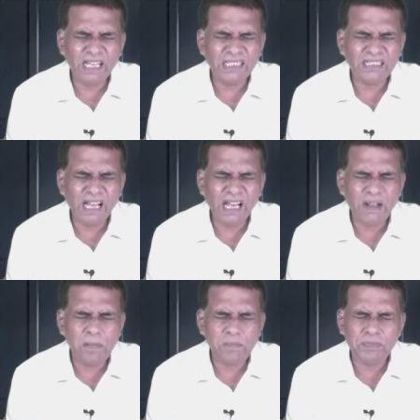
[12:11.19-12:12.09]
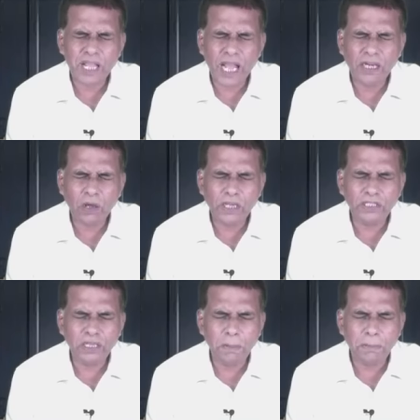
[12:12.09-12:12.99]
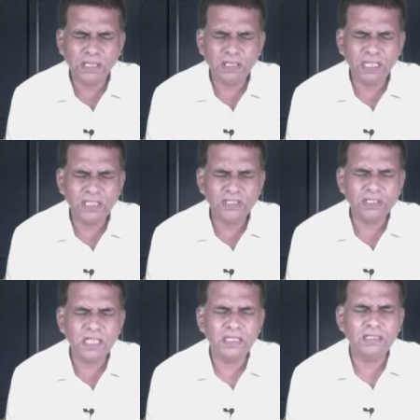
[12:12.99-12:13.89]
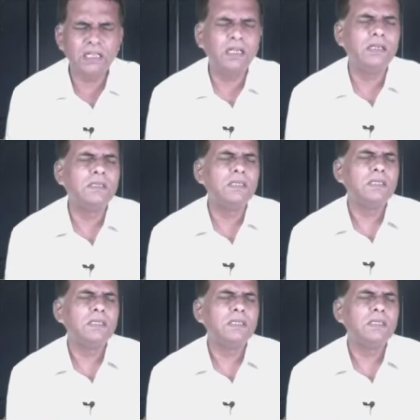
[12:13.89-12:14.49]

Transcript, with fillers: let the anointing be released, let the